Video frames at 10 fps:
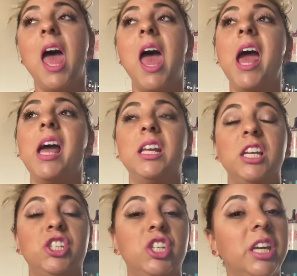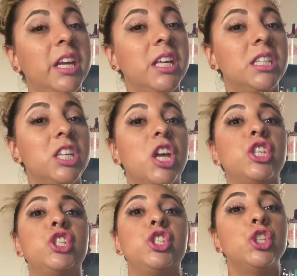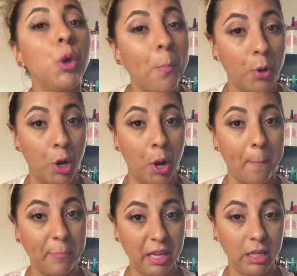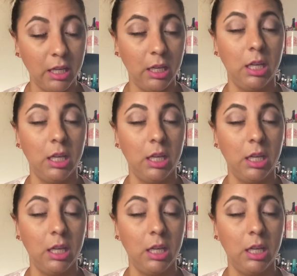and she is super picky.